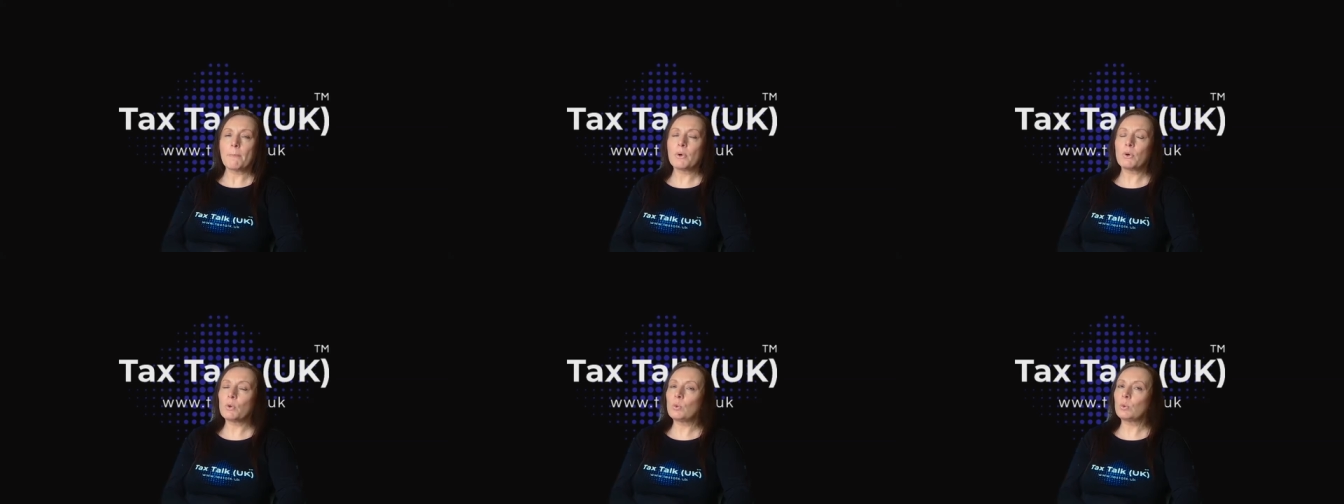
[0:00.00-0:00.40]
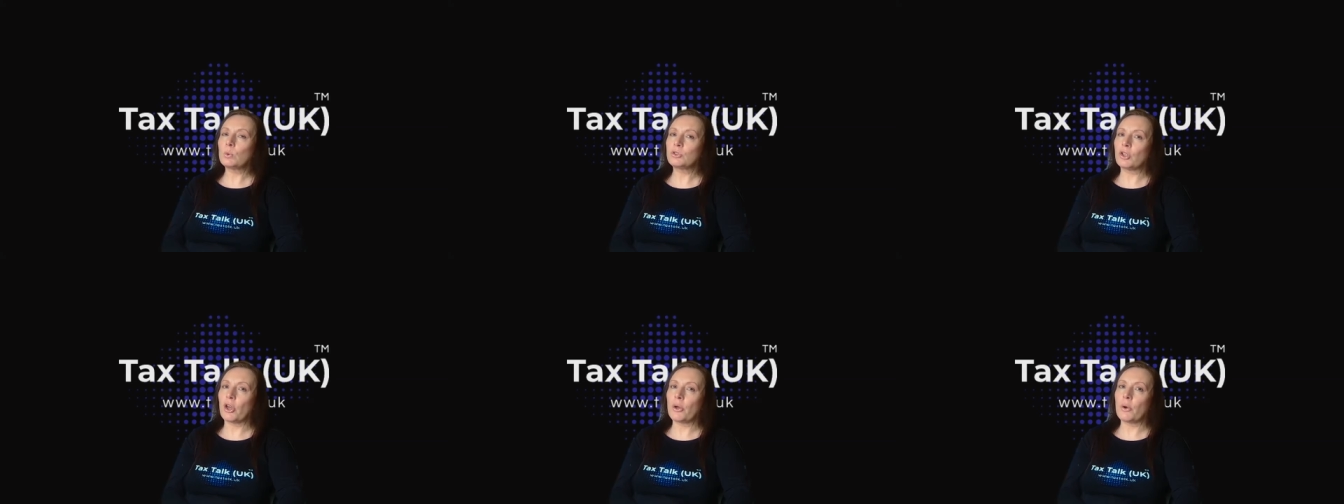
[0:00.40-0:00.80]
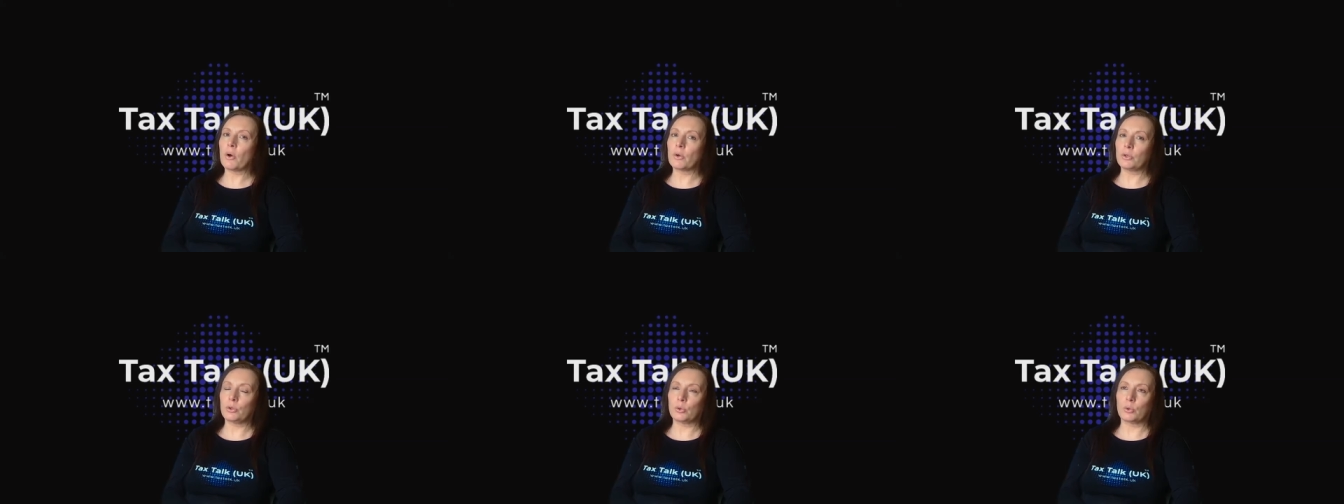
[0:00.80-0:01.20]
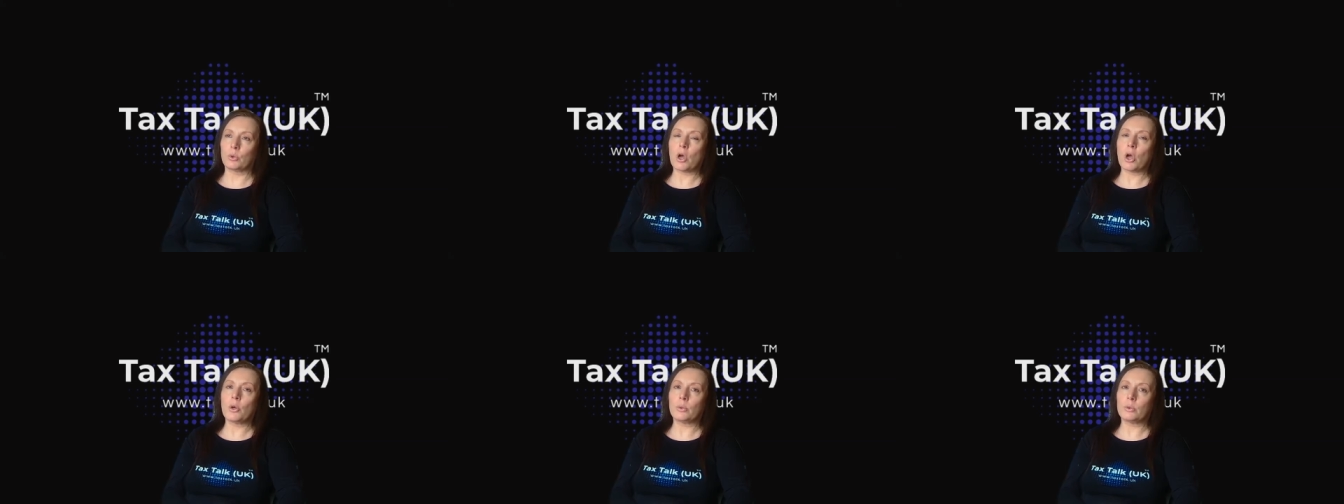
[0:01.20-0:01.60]
but also on
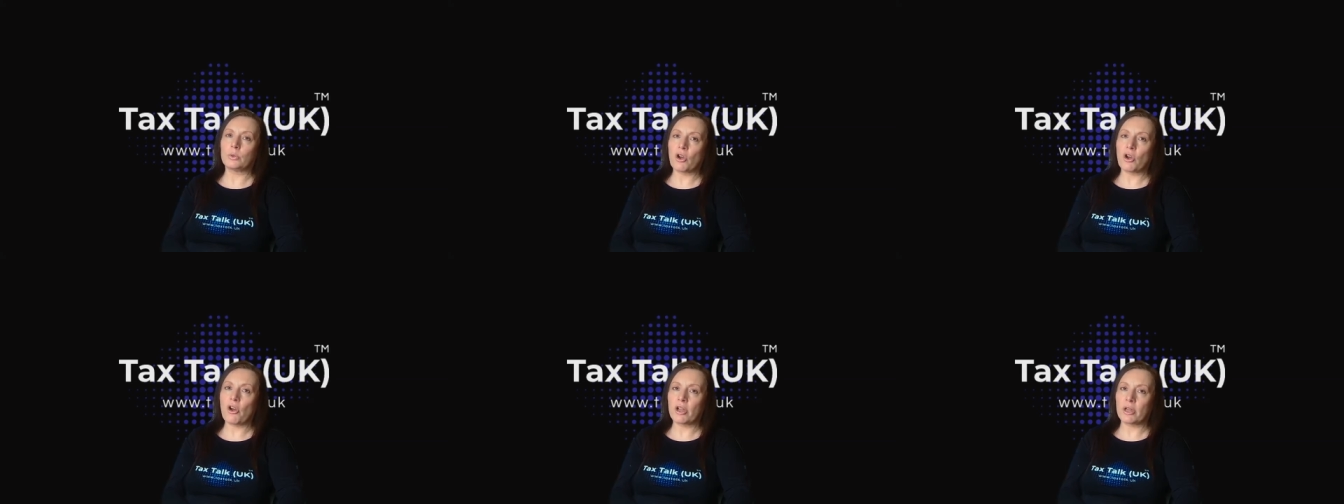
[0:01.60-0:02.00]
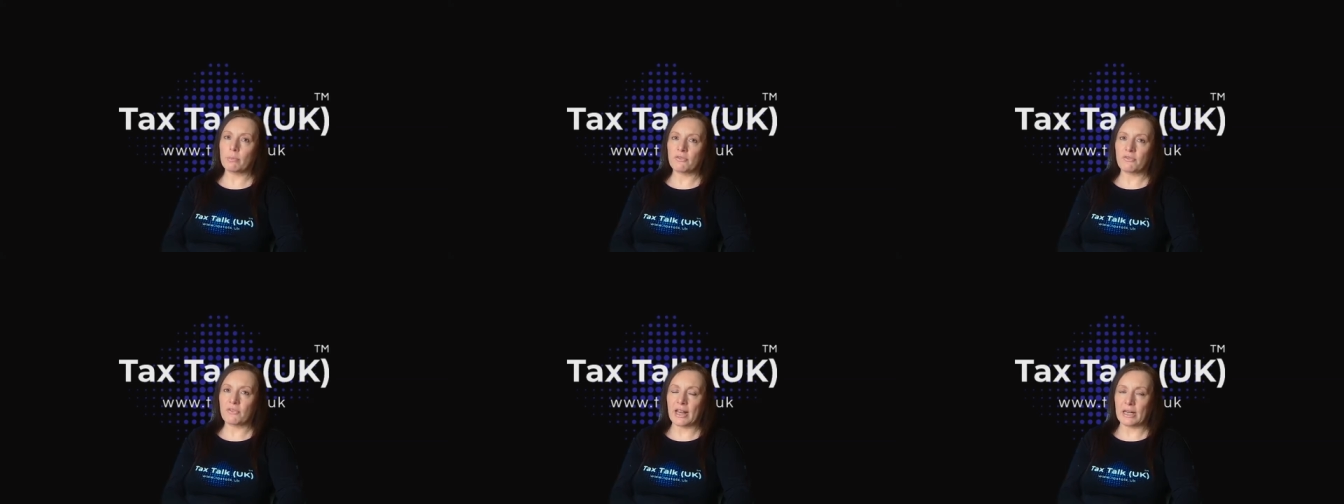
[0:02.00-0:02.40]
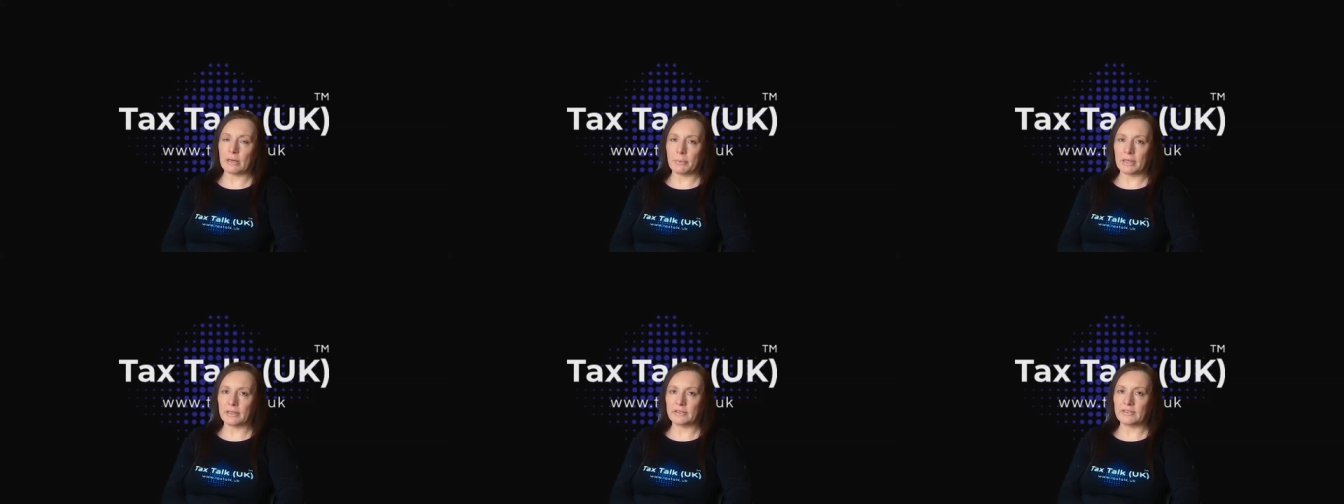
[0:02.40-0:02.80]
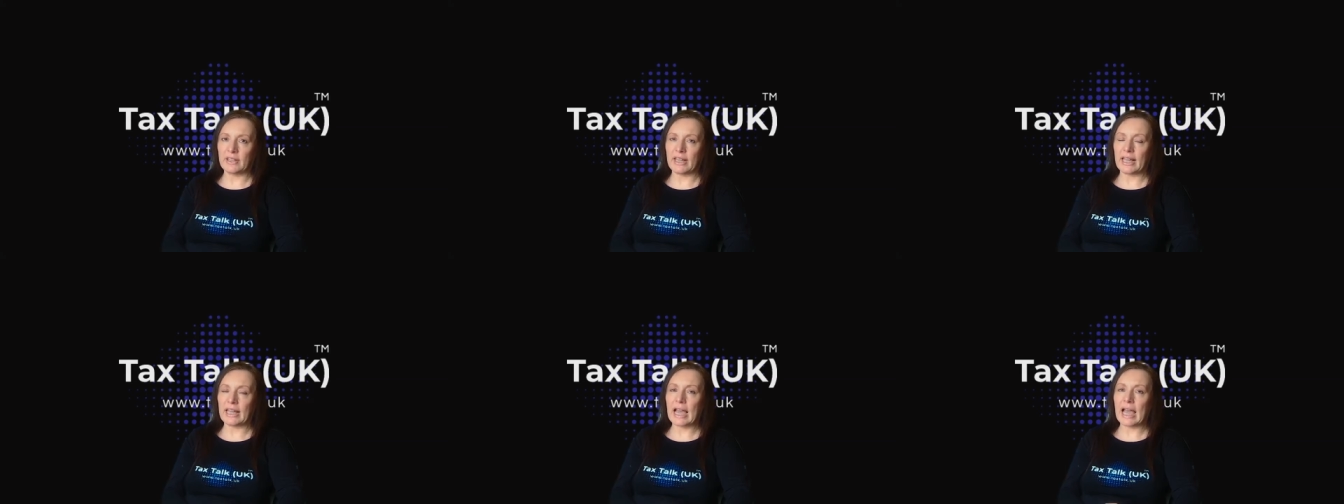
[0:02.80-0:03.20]
your own time
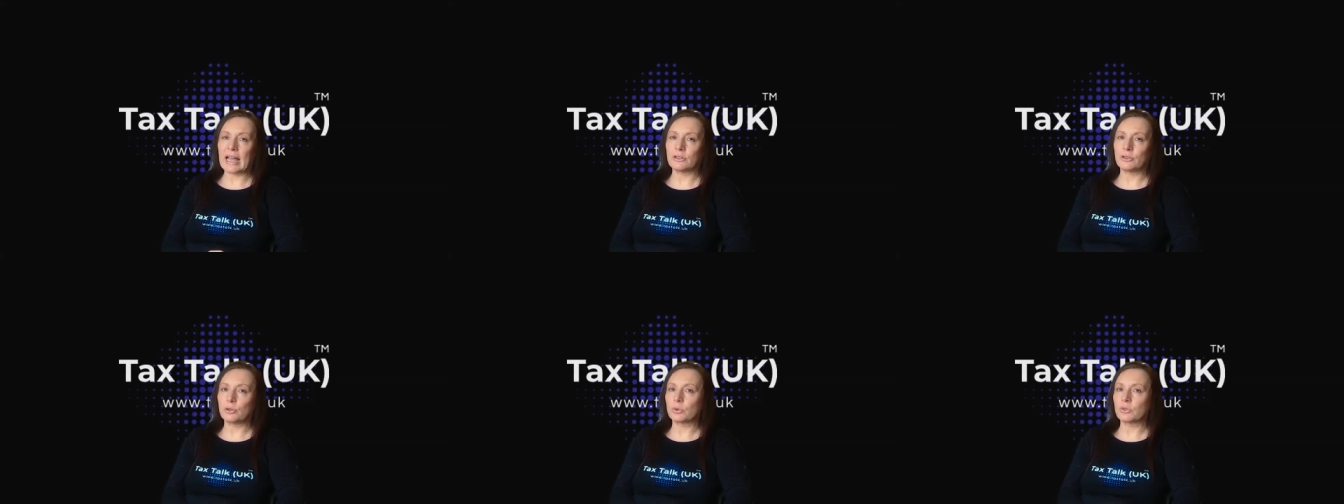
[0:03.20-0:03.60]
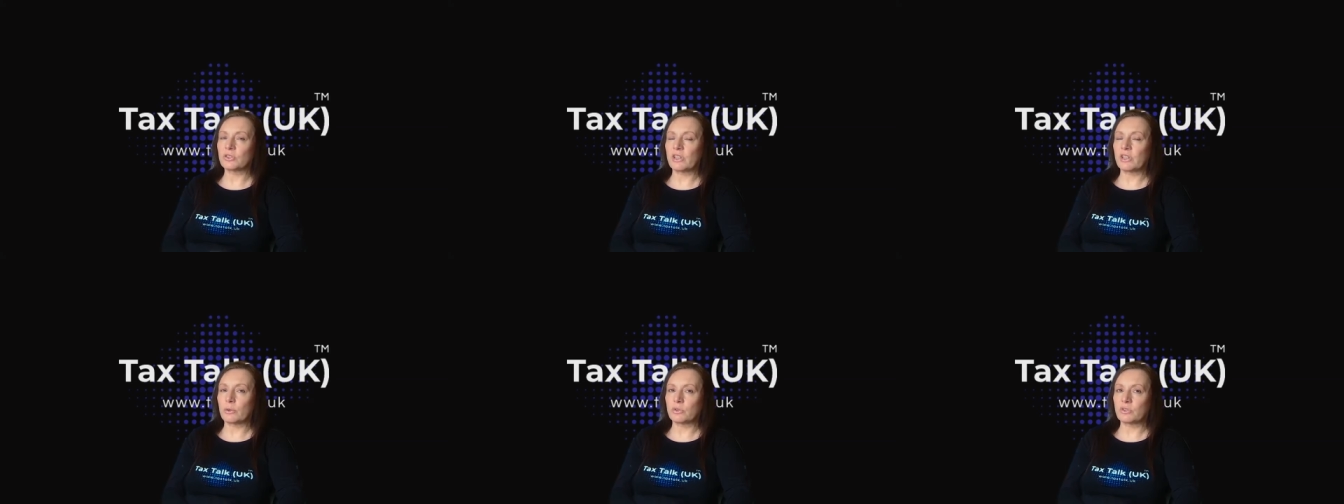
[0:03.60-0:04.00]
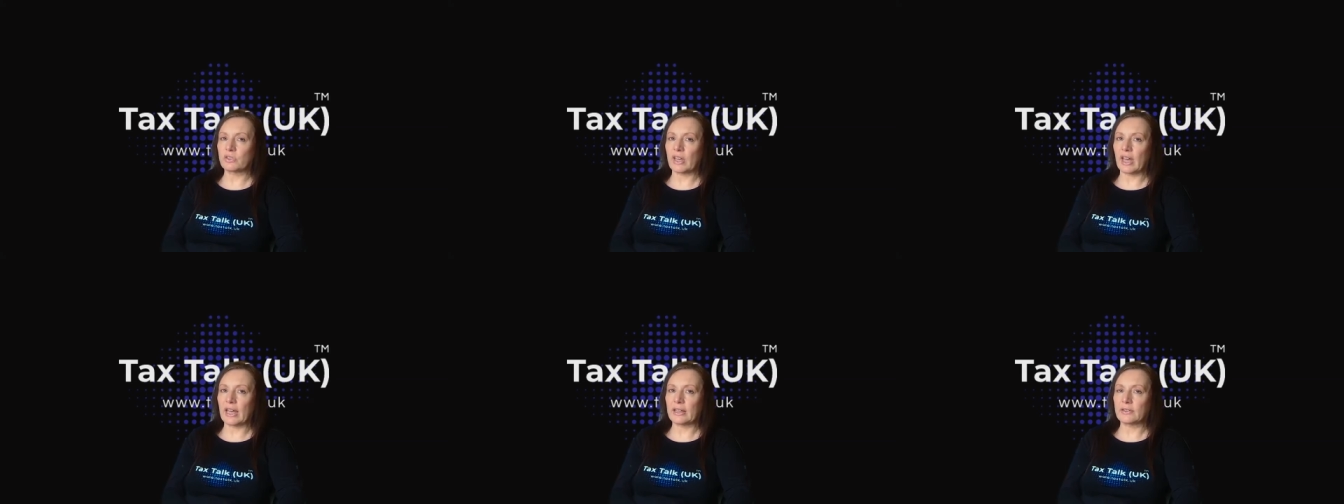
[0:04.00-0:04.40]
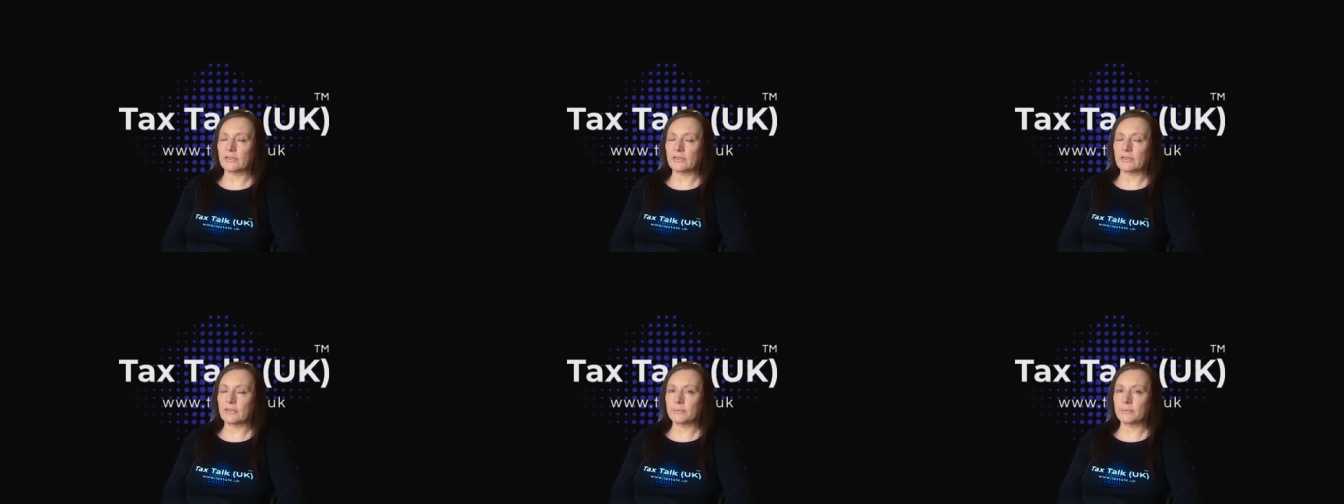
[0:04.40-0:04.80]
availability and your skill
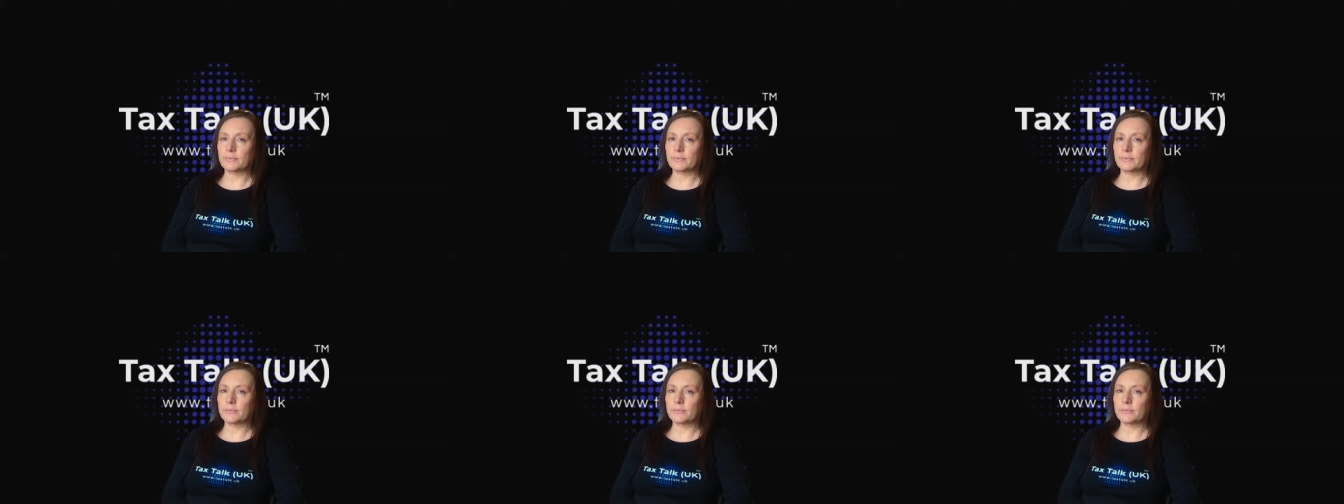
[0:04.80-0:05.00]
sets.